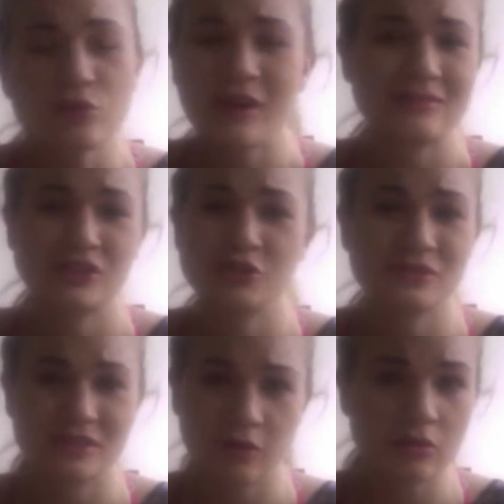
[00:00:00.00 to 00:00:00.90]
you have to do is
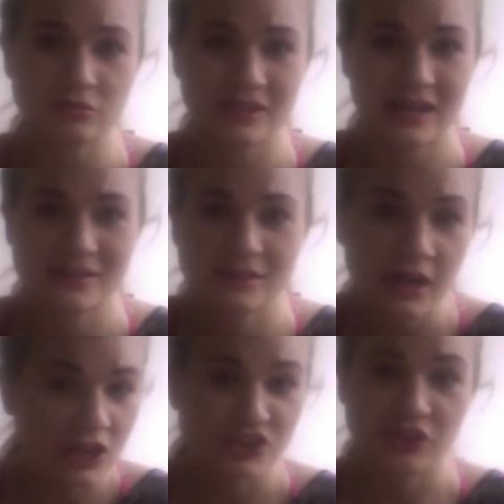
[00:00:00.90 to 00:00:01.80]
the goggle test.
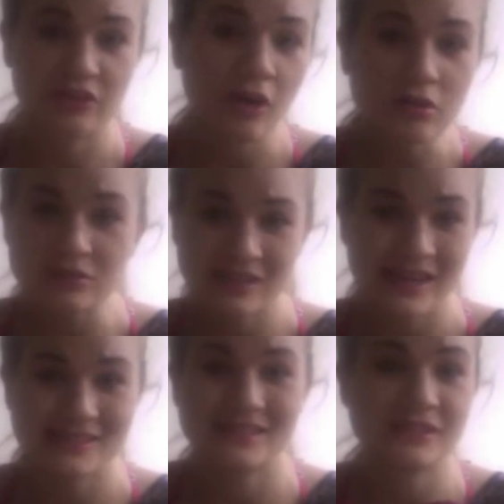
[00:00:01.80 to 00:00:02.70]
So the goggle
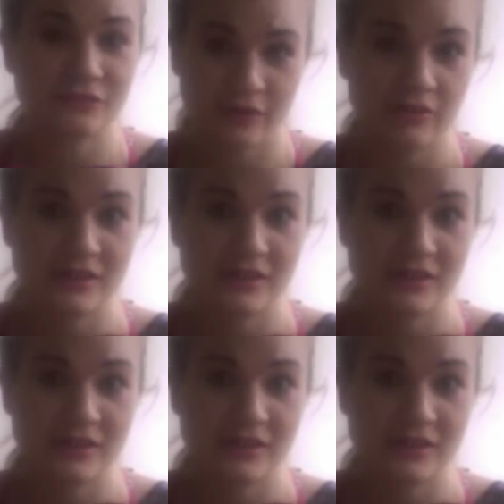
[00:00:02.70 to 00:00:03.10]
test is very